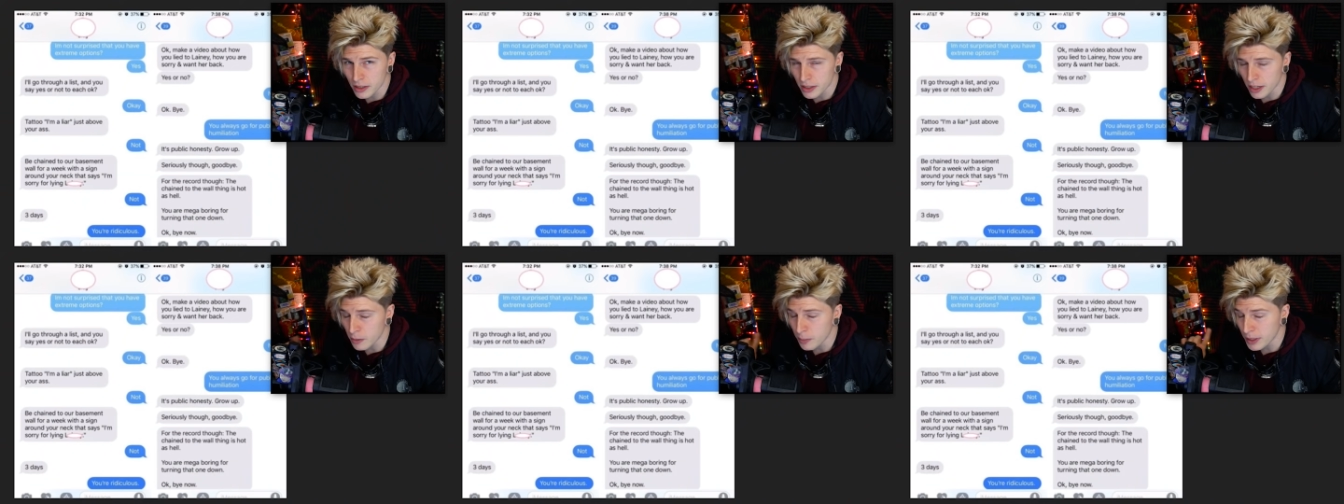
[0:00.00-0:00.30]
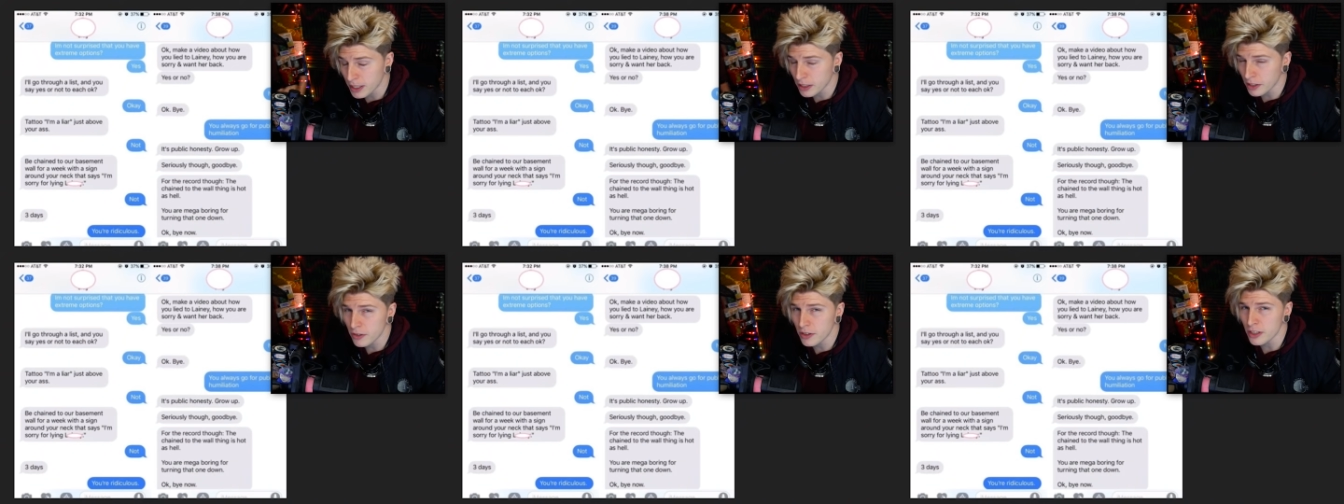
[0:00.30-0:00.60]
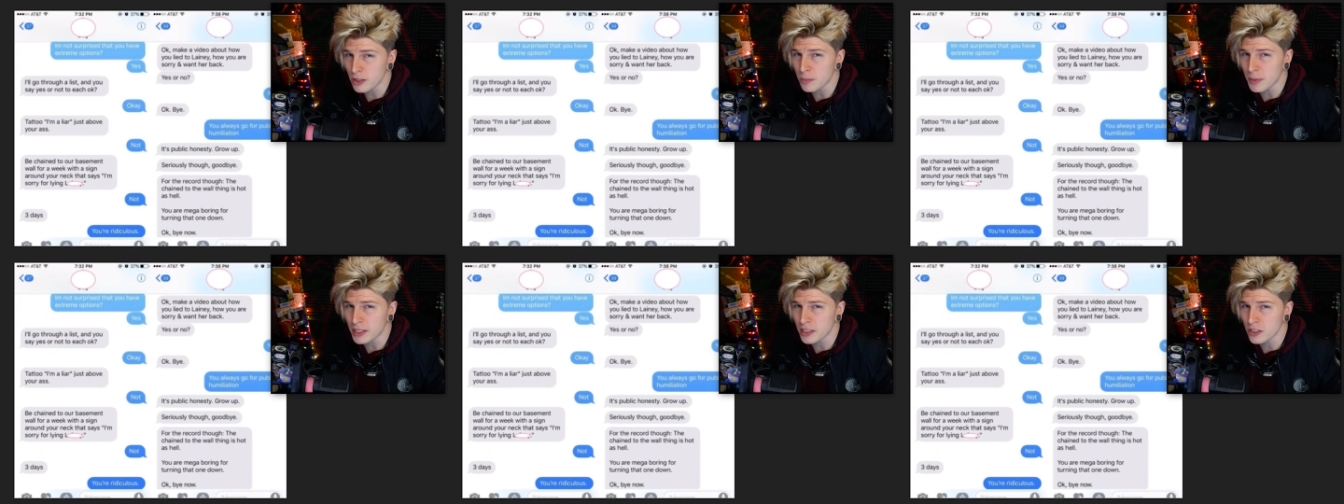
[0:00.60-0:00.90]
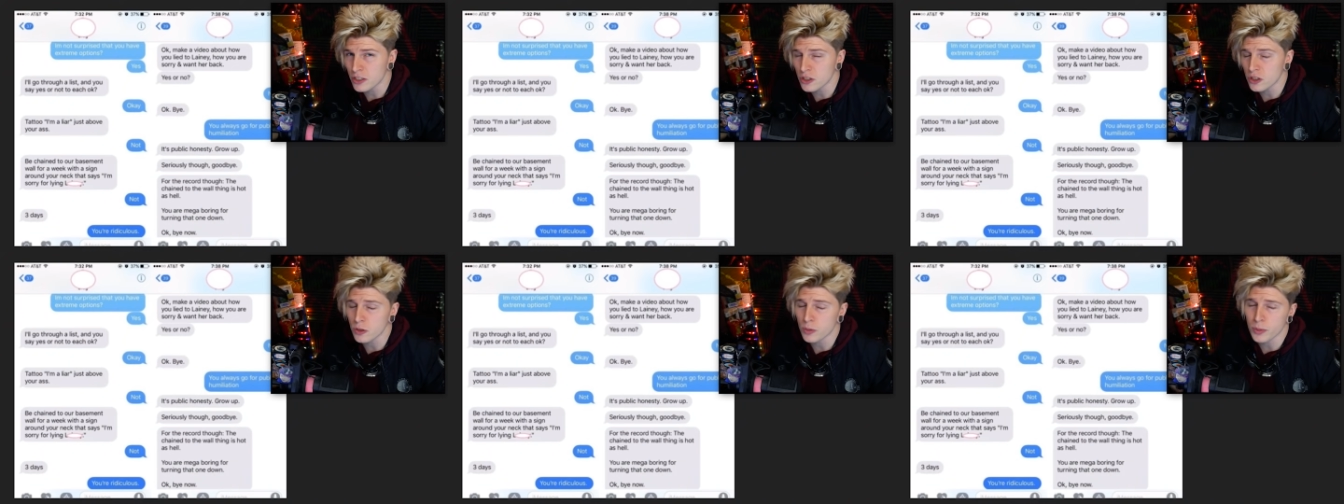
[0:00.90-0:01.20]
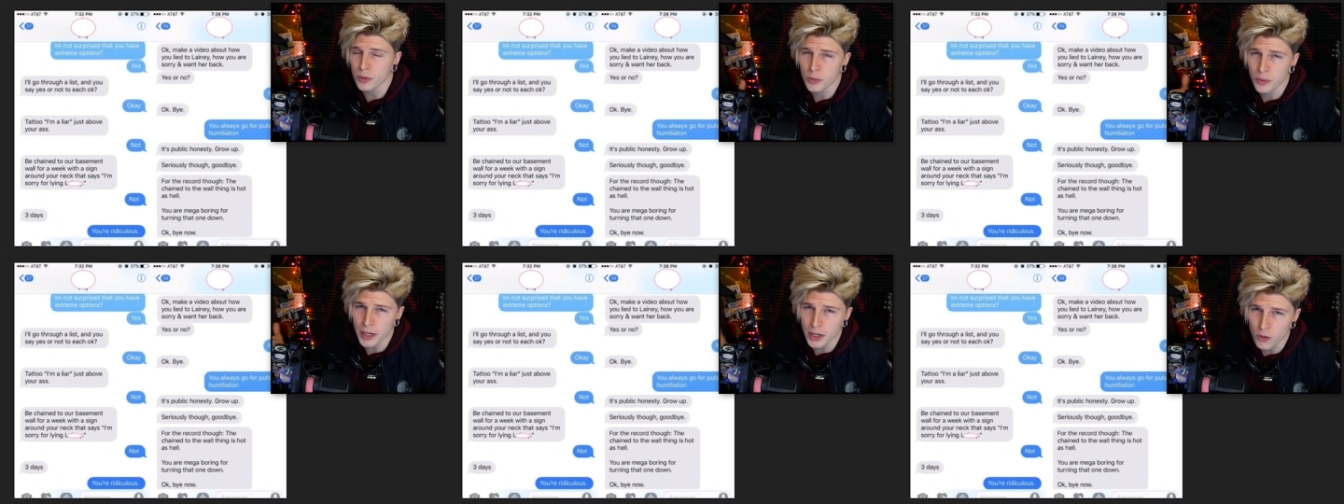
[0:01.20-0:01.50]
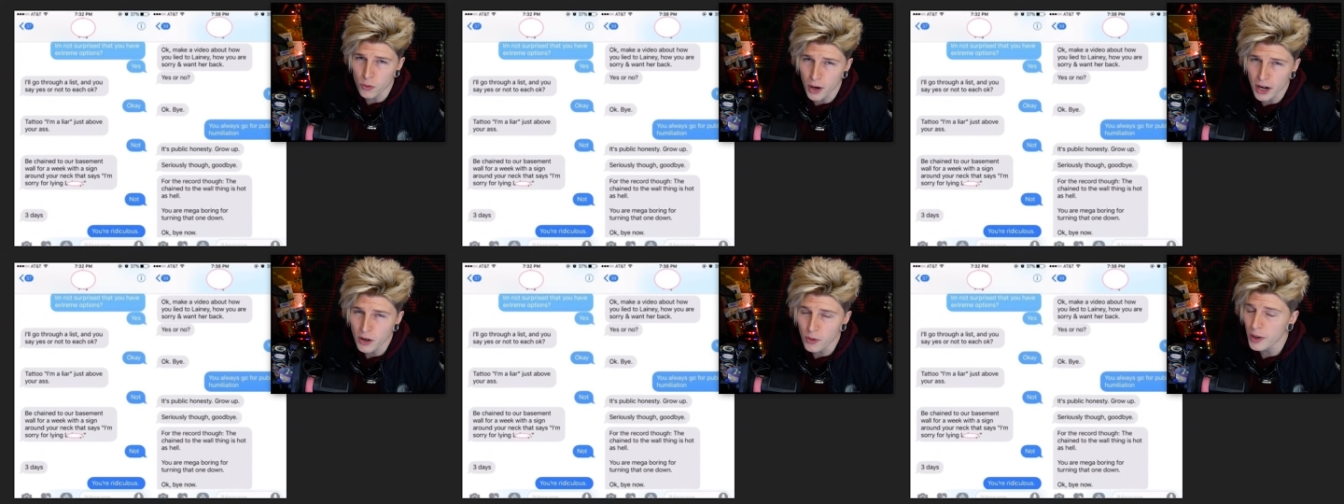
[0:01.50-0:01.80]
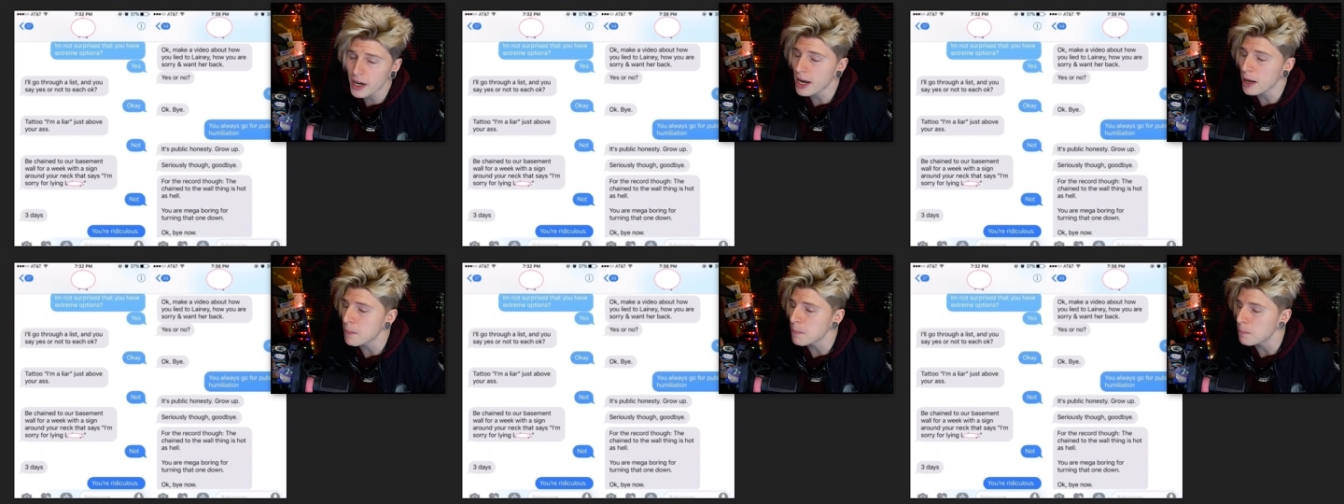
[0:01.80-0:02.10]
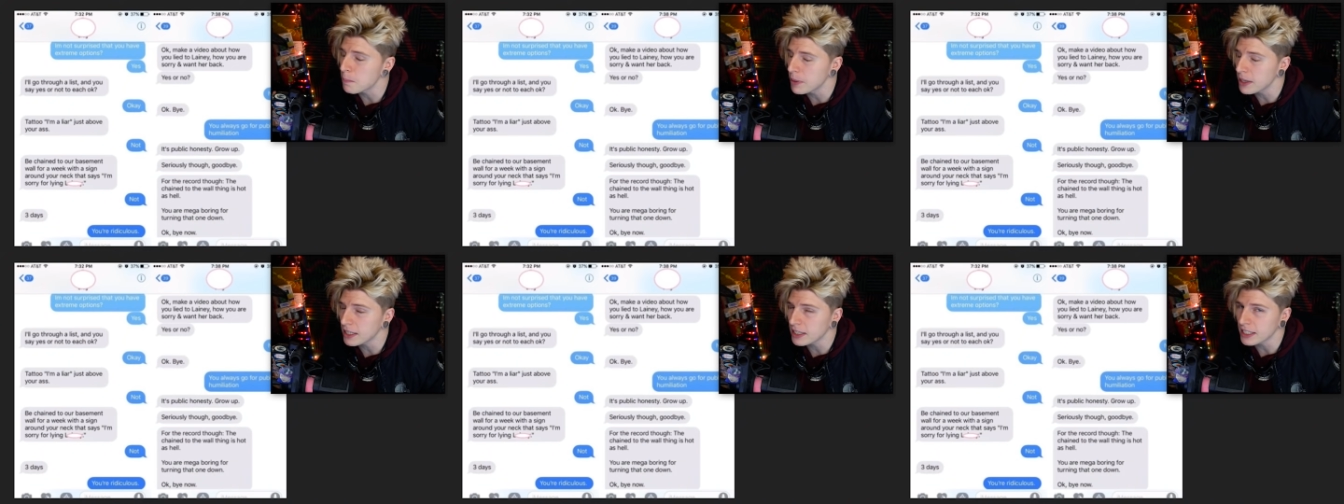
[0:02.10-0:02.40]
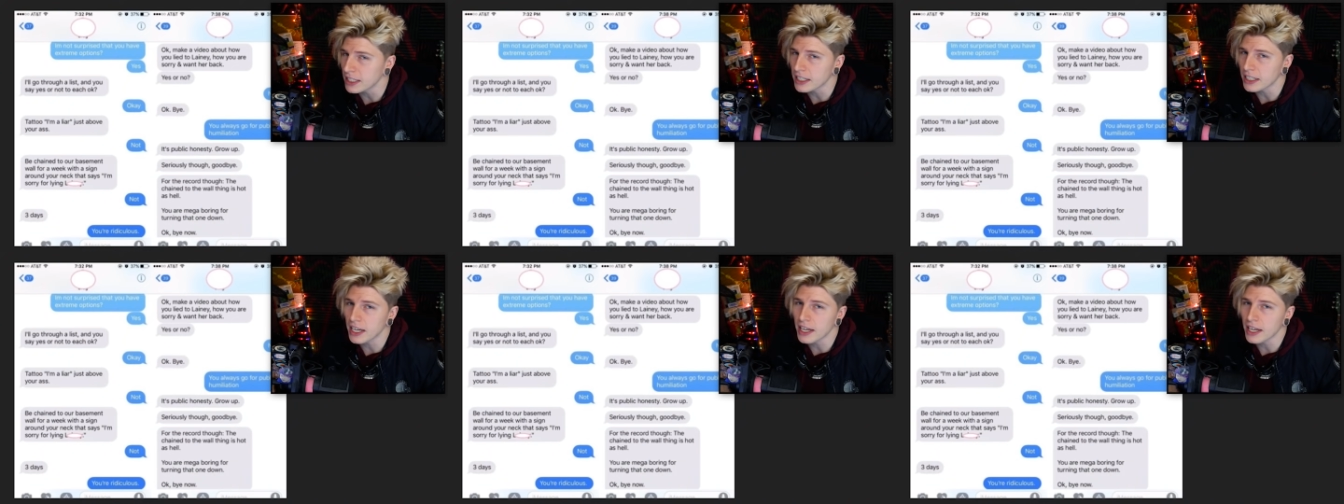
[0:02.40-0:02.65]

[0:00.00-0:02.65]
Now, to be clear, these messages are between Gregory and Billie,